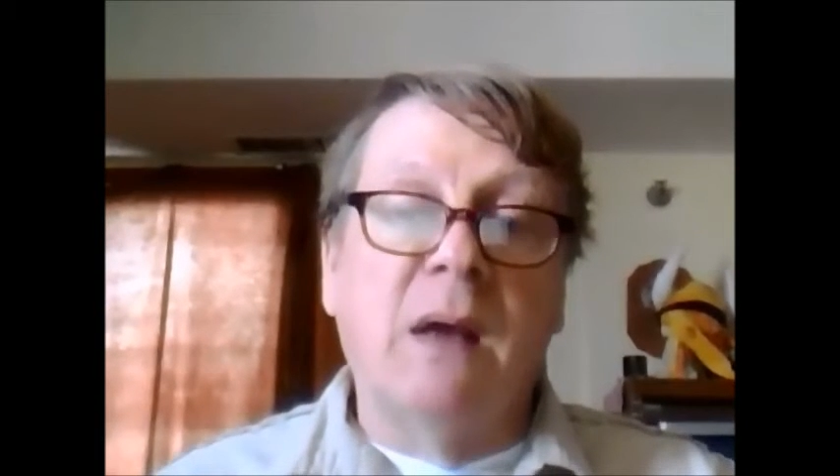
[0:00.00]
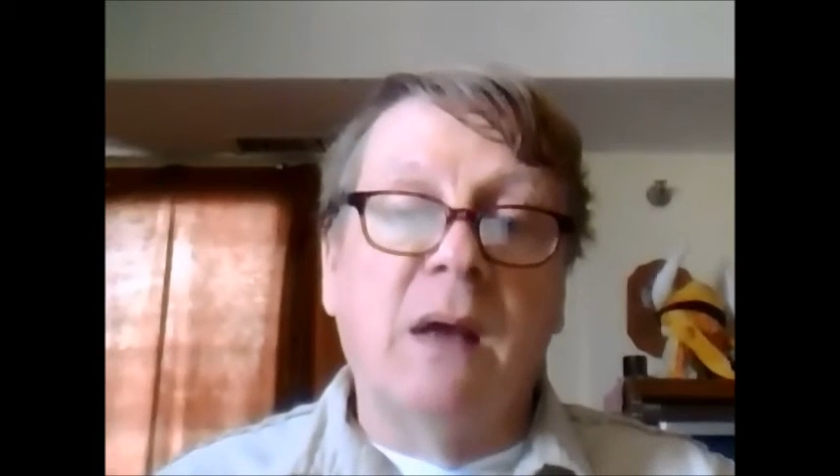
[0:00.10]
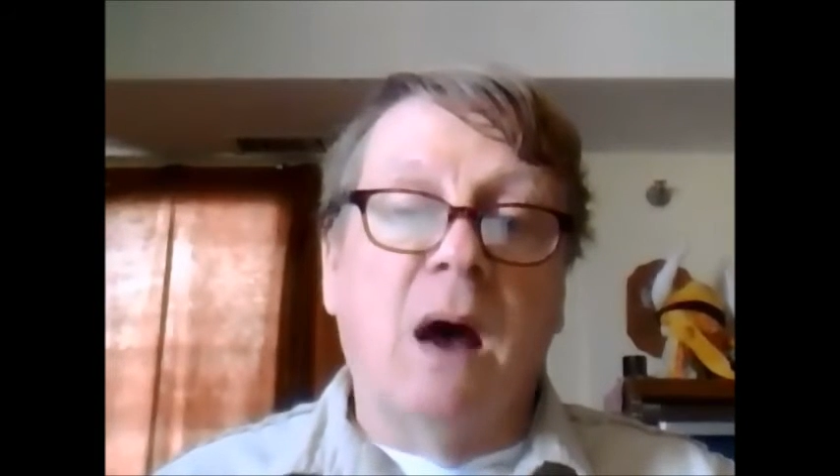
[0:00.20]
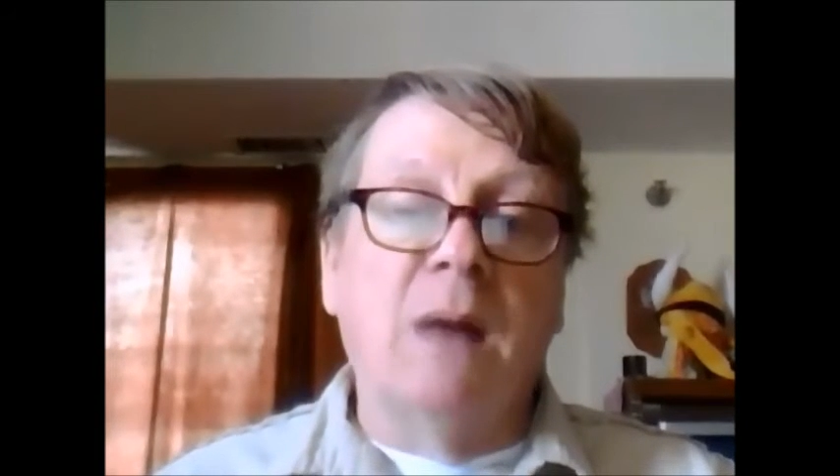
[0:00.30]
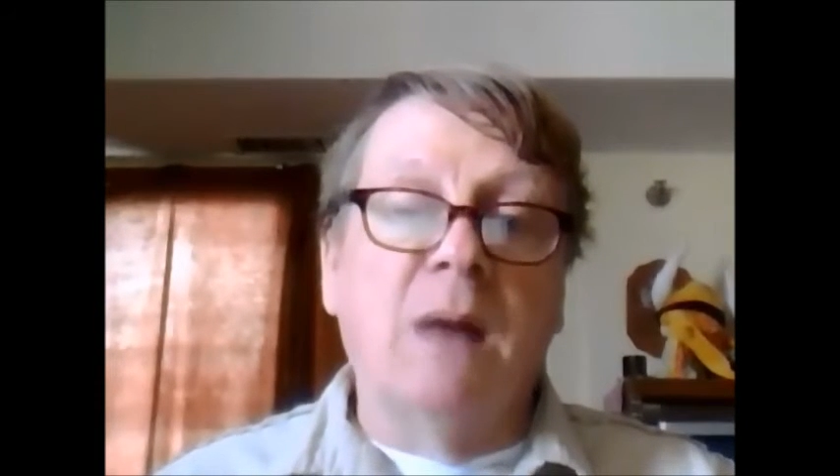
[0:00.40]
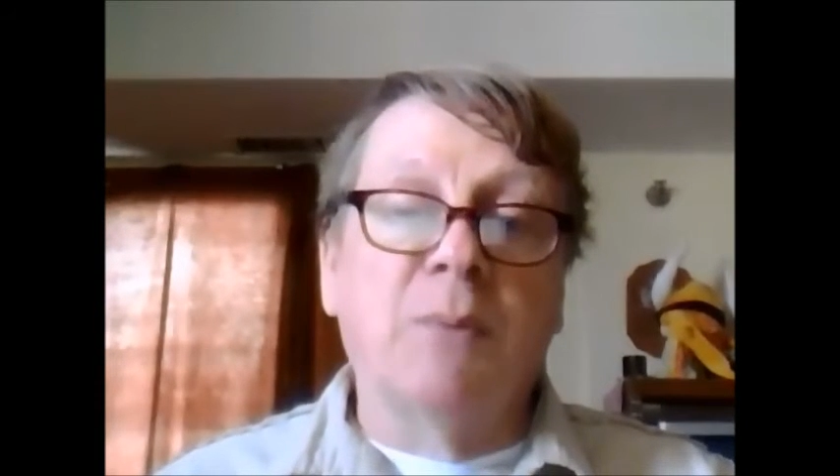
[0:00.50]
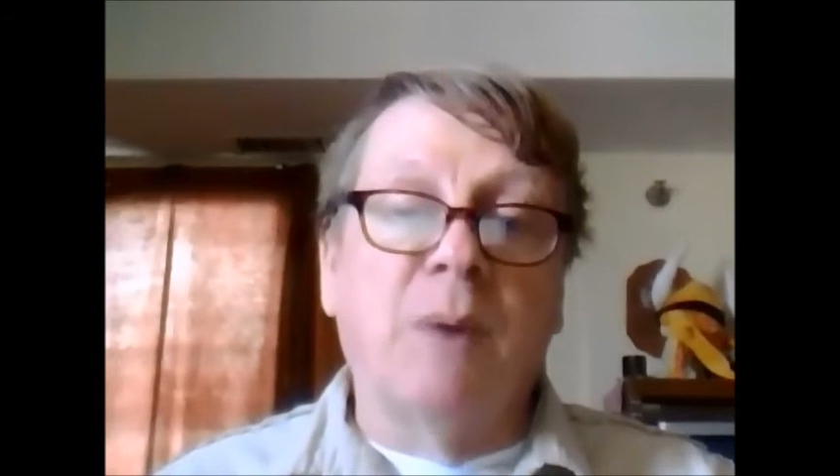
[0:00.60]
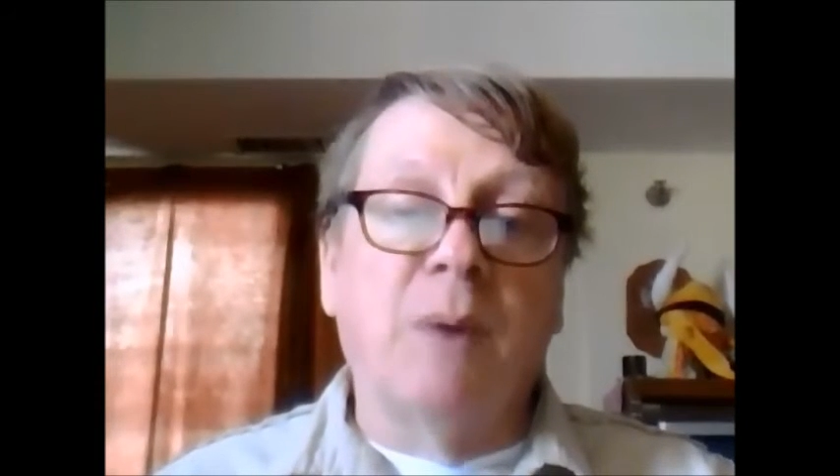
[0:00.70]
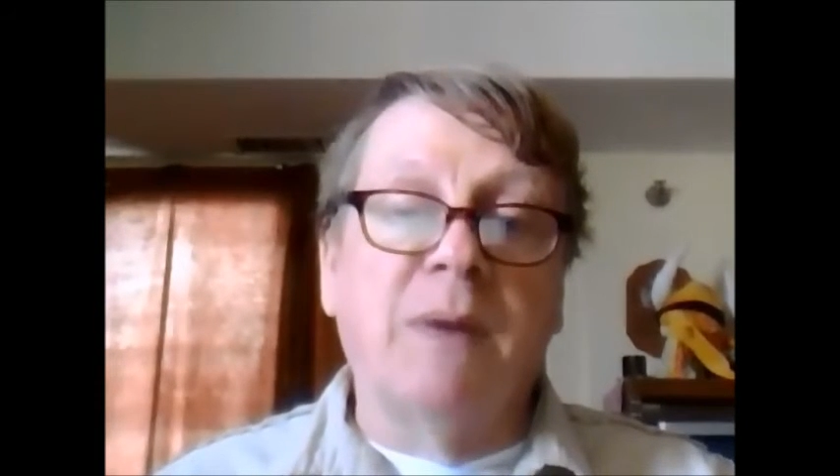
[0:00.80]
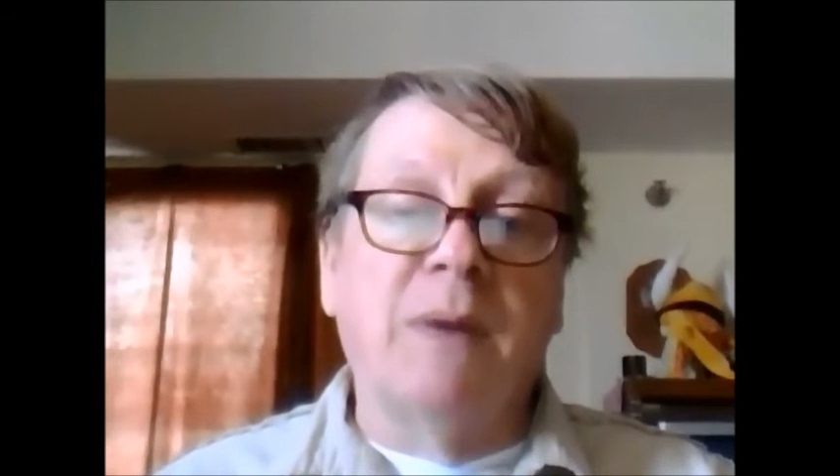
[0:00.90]

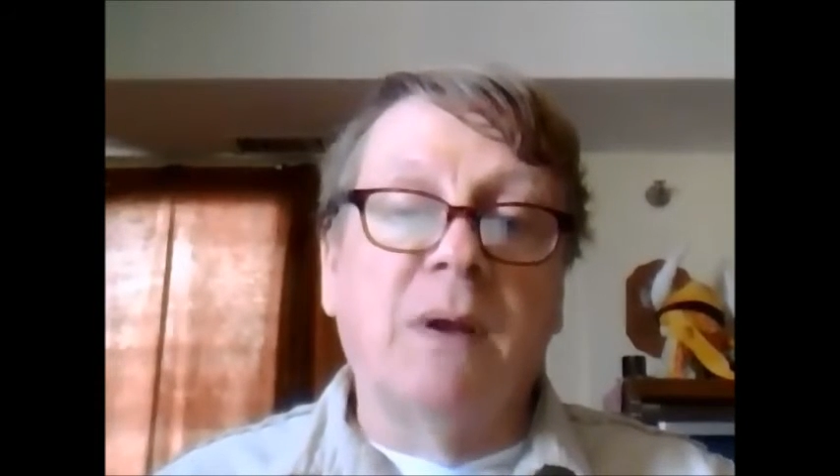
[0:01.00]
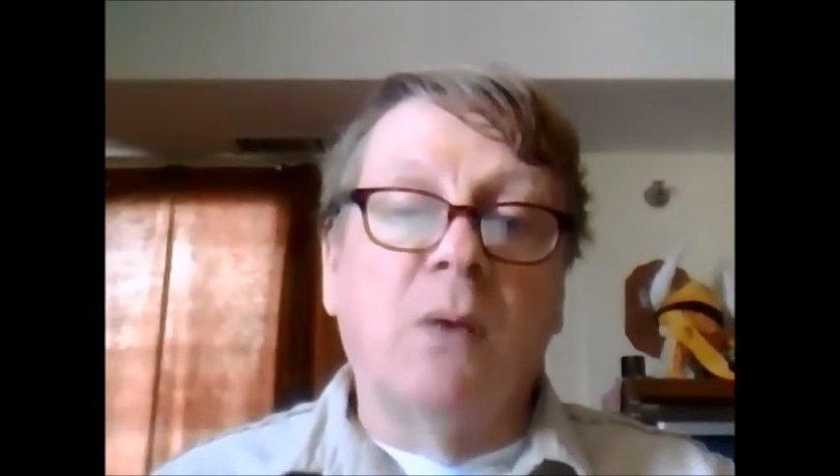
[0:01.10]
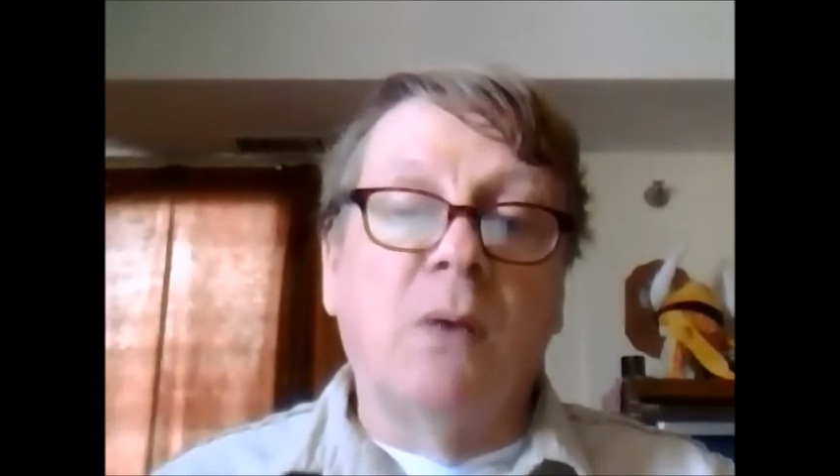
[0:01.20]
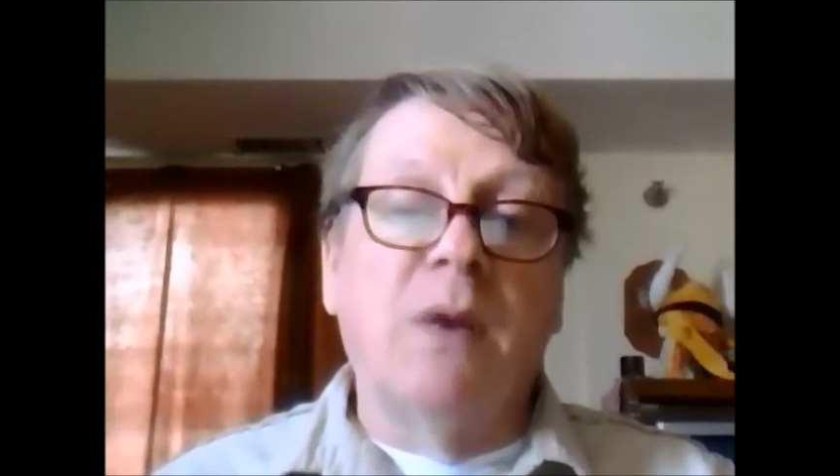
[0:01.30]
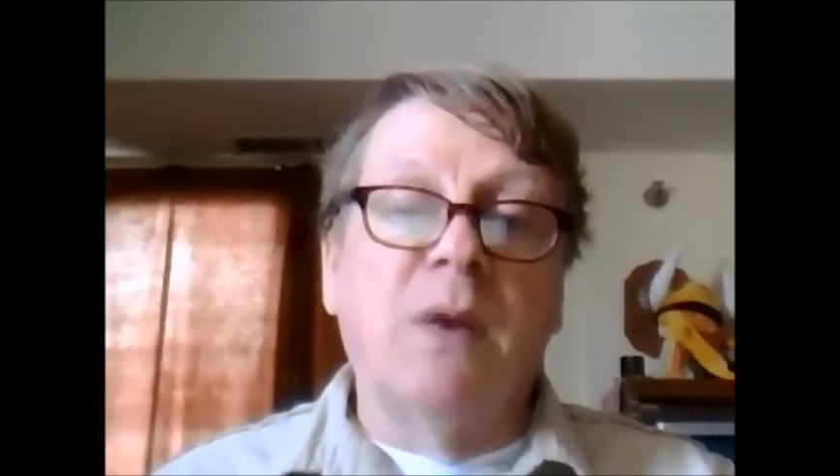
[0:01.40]
unemployment would